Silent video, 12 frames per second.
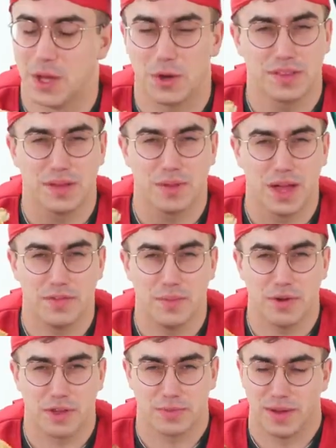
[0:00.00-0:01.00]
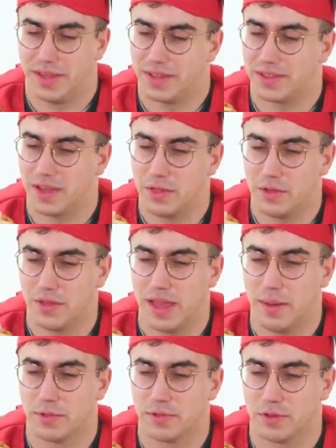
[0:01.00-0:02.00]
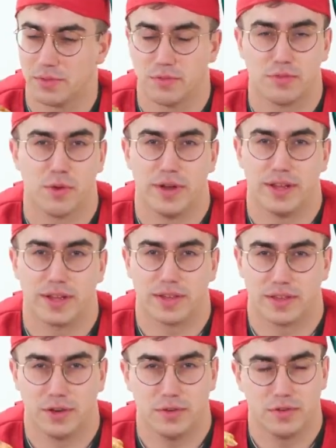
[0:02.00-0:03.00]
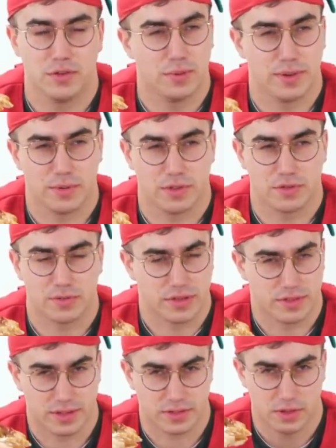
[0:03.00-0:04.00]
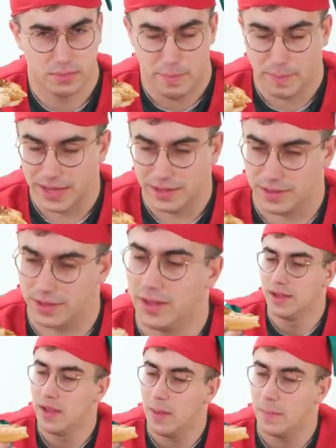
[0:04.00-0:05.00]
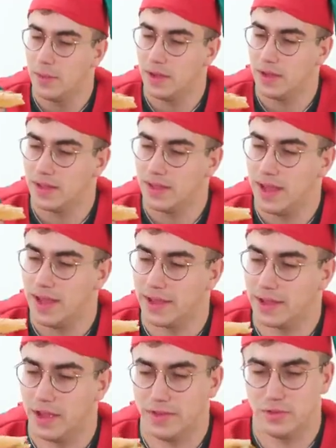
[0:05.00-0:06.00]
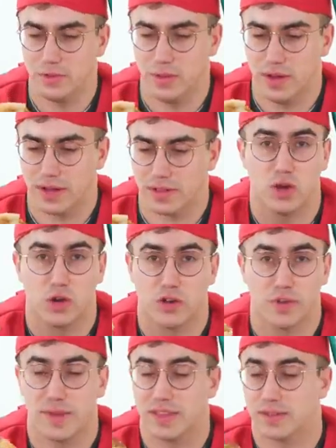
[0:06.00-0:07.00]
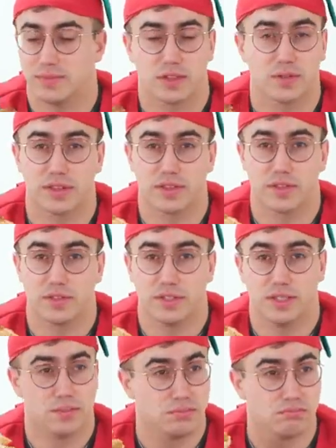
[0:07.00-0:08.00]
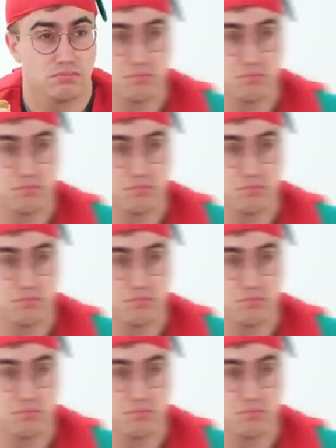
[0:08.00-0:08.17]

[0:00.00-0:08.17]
Honestly, I'm kind of impressed by this. I thought the applesauce would ruin it, because I don't normally want sweet things on my pizza, but yeah, it kind of all works. Hog Roast Pizza does what it says on the tin.